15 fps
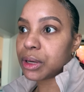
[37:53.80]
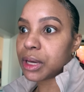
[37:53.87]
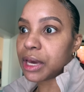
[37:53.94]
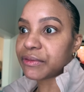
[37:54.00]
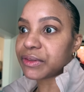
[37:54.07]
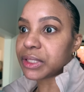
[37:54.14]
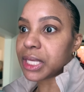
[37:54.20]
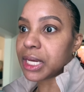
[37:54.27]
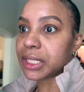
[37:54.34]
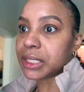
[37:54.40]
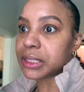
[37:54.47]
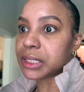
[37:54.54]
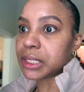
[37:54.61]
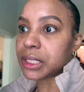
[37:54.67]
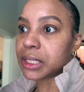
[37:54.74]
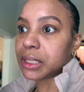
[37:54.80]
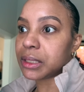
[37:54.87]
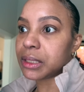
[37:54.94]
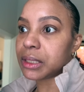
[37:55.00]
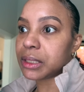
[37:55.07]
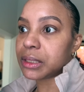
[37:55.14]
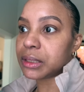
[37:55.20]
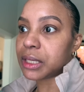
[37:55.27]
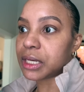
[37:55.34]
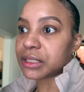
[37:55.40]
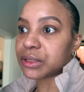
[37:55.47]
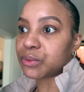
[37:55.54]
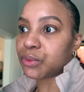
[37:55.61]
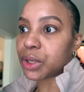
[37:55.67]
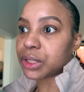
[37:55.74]
after that I need to got
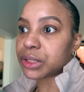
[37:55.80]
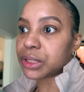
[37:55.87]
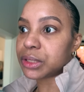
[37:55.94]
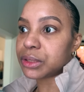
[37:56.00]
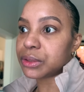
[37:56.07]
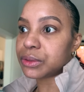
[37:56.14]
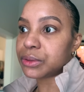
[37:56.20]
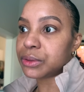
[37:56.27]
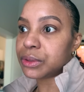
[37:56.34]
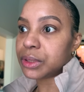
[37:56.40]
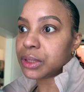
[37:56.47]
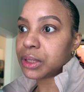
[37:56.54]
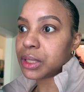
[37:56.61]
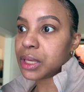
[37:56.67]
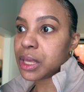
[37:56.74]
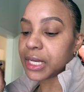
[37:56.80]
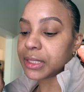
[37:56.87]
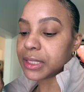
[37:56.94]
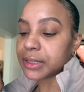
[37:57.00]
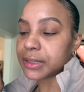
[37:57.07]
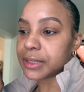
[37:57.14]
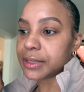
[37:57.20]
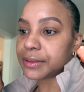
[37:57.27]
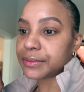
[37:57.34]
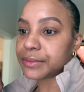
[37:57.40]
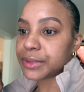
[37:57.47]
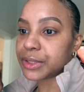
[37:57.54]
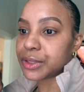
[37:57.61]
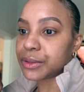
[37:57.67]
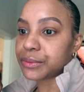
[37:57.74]
some work to do and that's it.
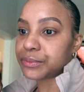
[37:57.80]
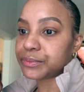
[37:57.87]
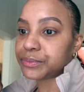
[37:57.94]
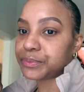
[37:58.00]
So